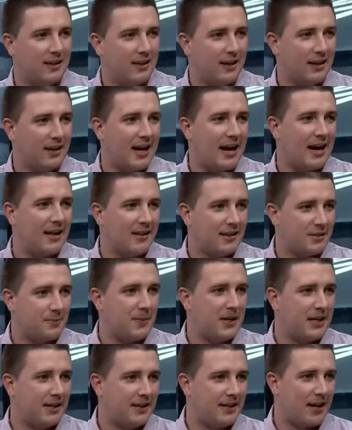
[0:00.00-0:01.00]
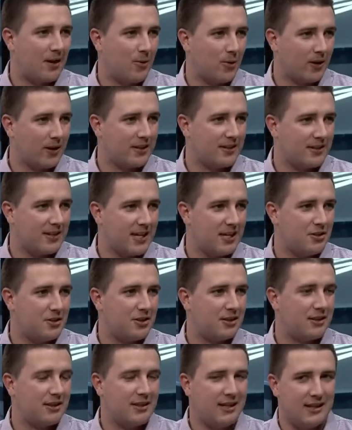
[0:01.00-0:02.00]
a guy that's been in that
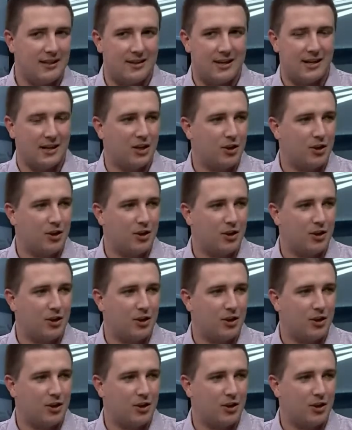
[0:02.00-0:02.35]
organization yeah. in and that you QB